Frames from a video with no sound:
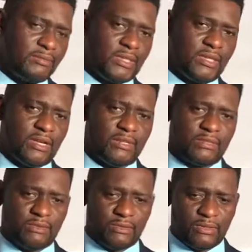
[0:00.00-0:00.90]
to be
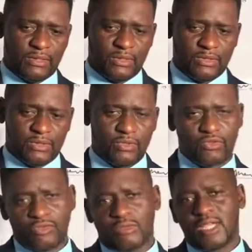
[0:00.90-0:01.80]
done to
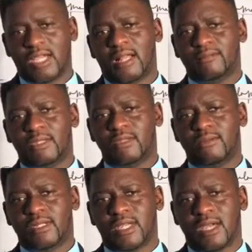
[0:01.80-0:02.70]
truly help the
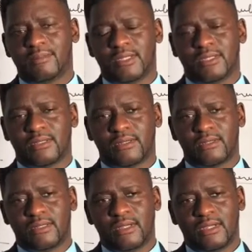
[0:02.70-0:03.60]
human
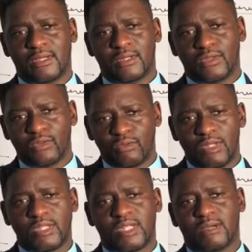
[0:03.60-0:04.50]
capital to
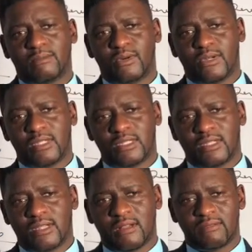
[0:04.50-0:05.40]
reach that point
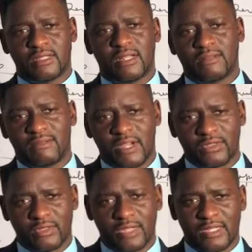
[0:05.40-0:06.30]
of
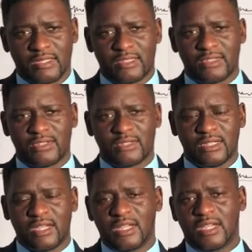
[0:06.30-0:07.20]
self-actualization.
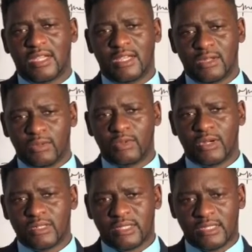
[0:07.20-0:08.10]
In the
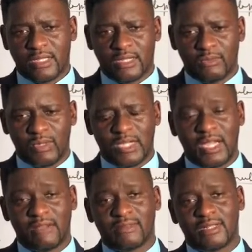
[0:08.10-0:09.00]
world today, we
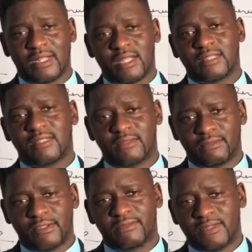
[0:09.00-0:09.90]
have less than
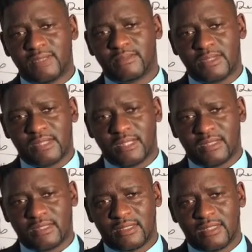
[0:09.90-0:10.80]
15%